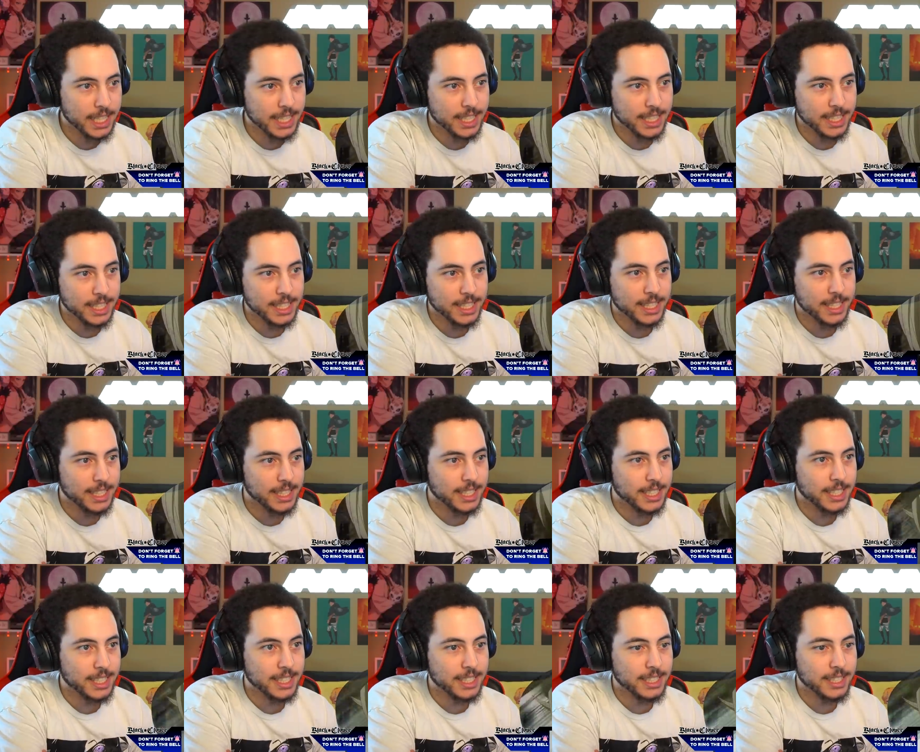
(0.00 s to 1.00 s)

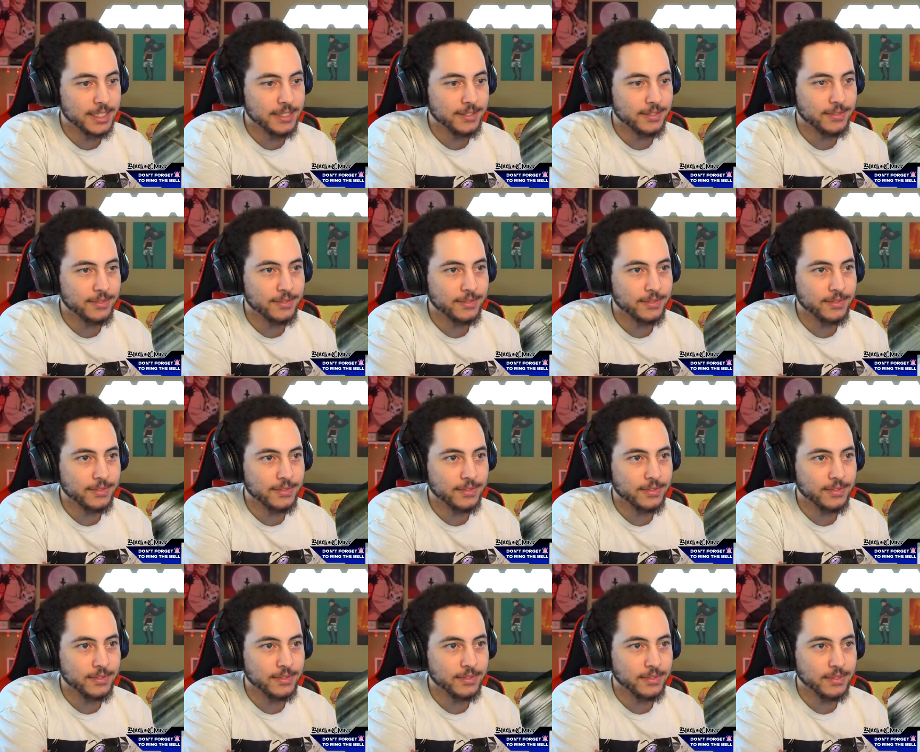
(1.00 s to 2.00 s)

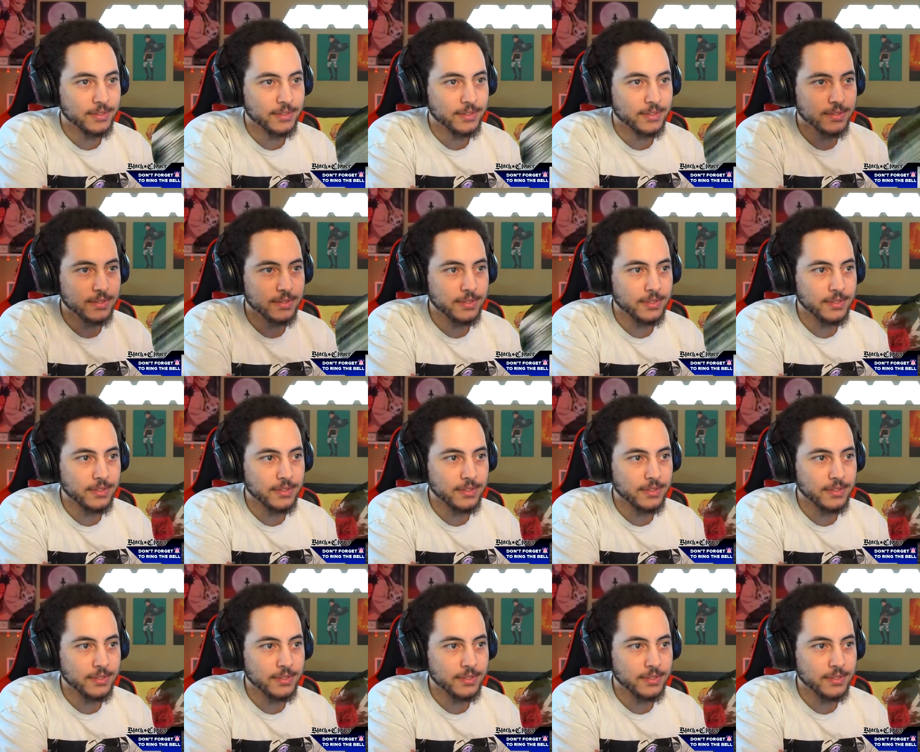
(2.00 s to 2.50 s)
[no speech]